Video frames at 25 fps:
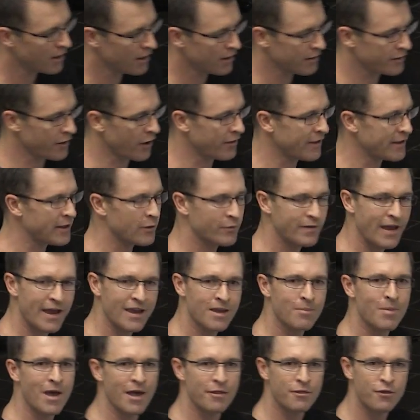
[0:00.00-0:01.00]
So this will
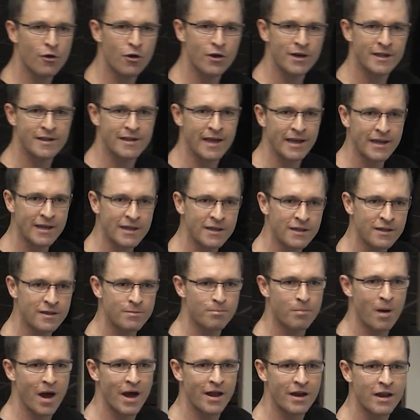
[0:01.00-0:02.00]
take about 30 seconds,
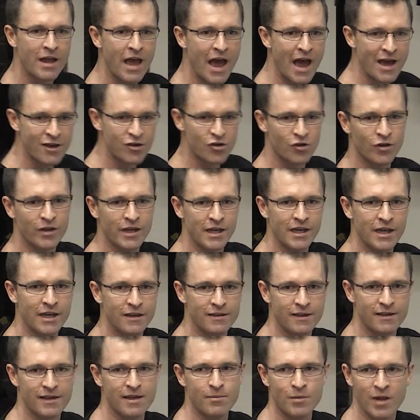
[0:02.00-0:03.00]
but actually
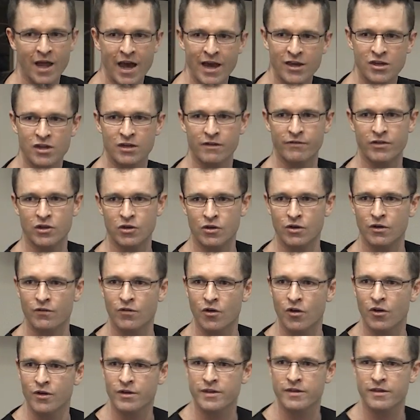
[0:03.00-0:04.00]
it's a simulation of the
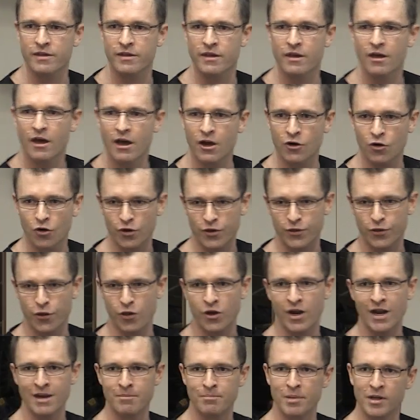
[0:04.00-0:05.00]
universe across
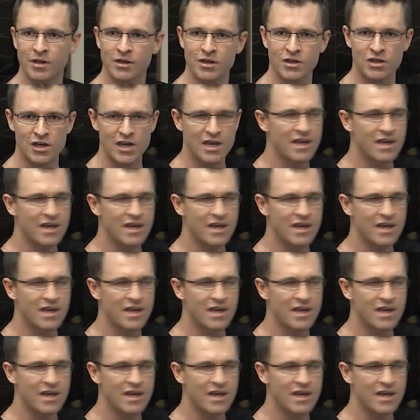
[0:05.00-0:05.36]
13 billion